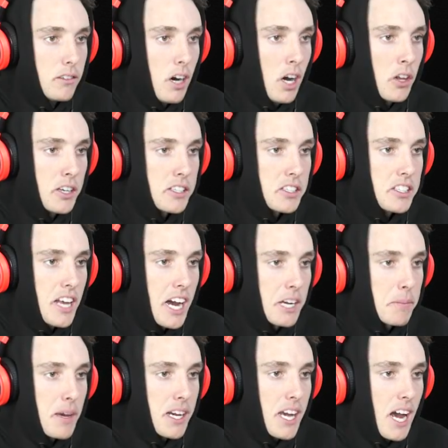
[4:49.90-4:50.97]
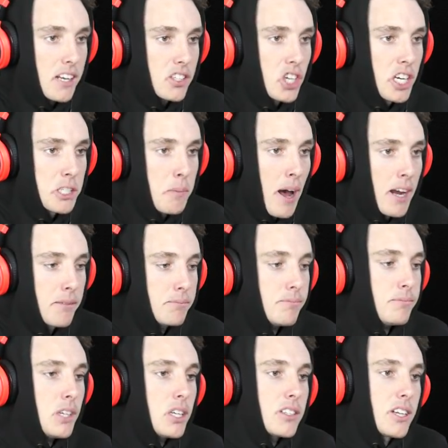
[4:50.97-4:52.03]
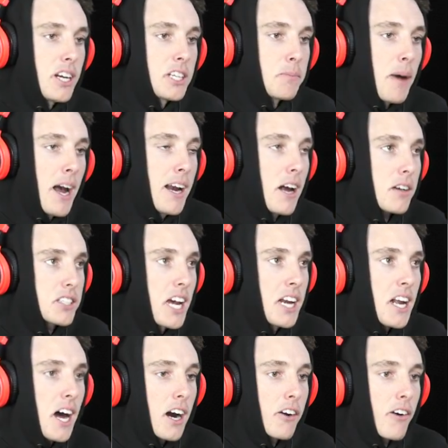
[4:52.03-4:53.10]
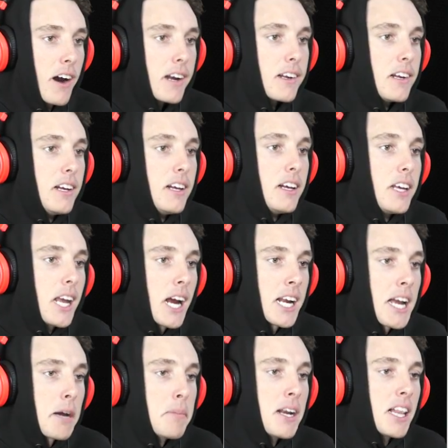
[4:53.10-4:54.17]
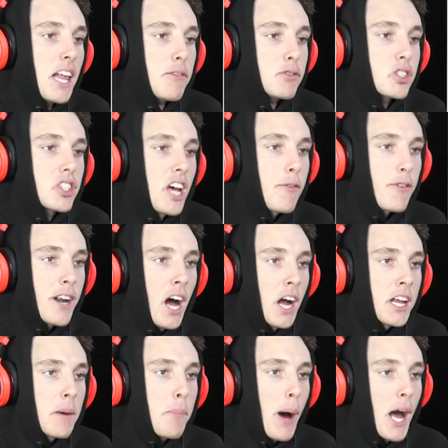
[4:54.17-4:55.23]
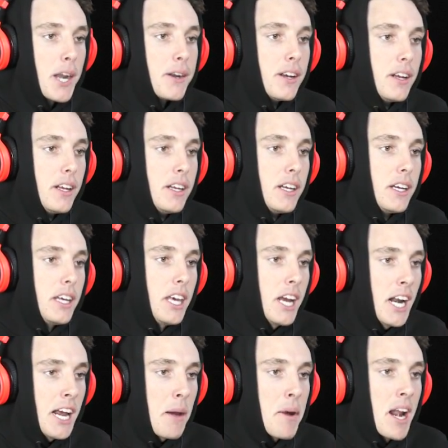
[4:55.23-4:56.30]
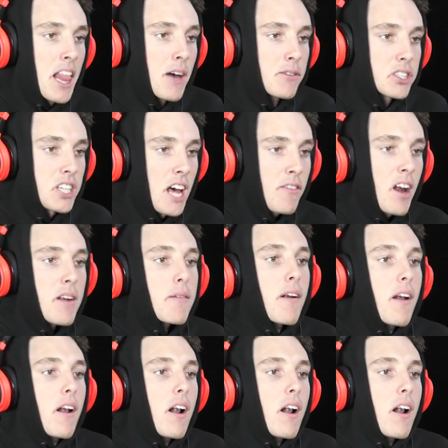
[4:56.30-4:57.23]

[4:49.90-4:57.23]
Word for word: Oh, look, he's attacking me again. Cheers, mate. Cheers, mate. I was getting hungry. You're gonna get me to level 7, aren't you, bud? You're gonna get me to level 7.